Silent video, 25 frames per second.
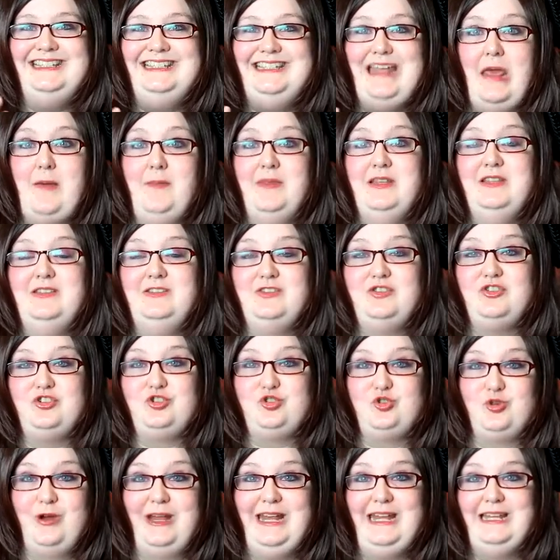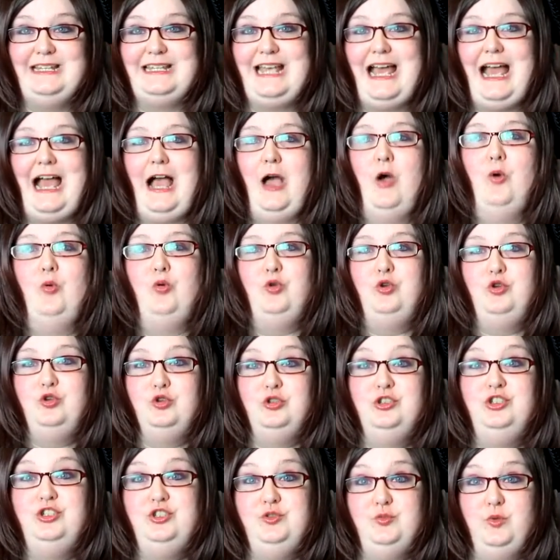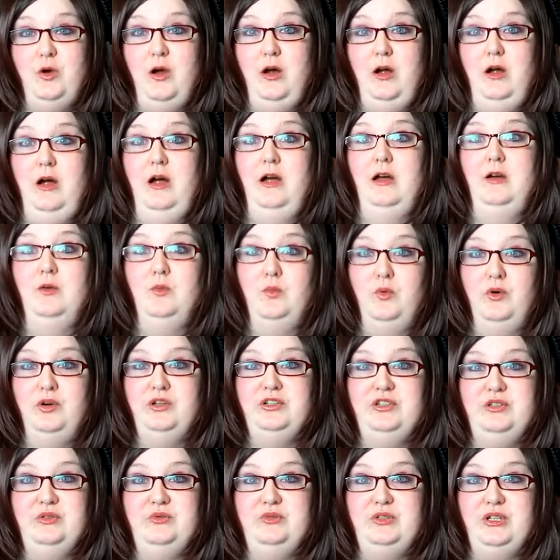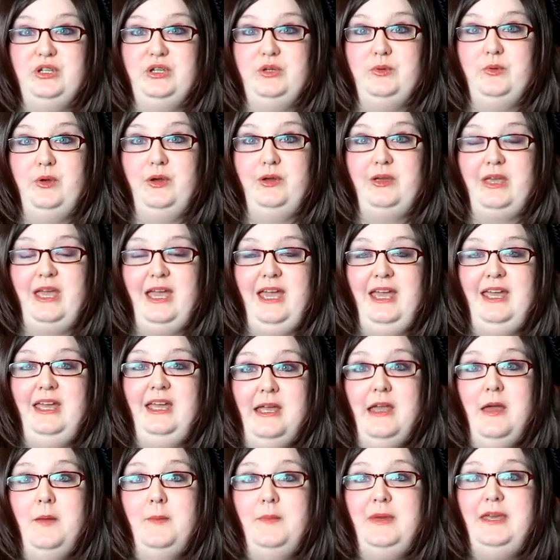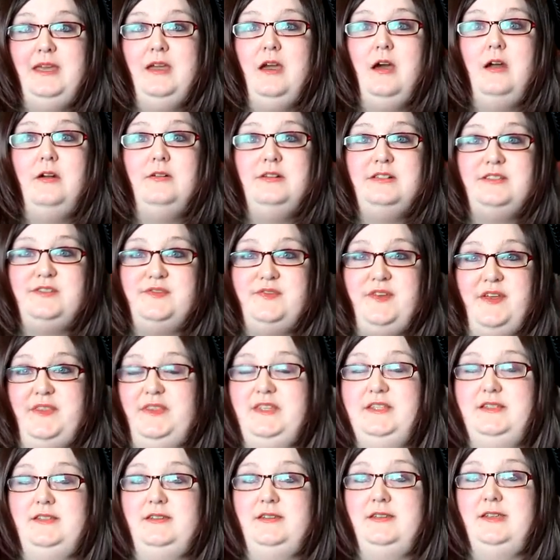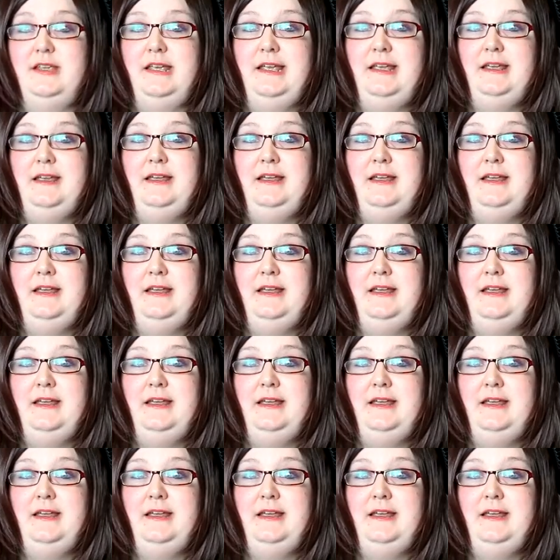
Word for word: demonstrate how good you are at what you do, okay? PR is feathers.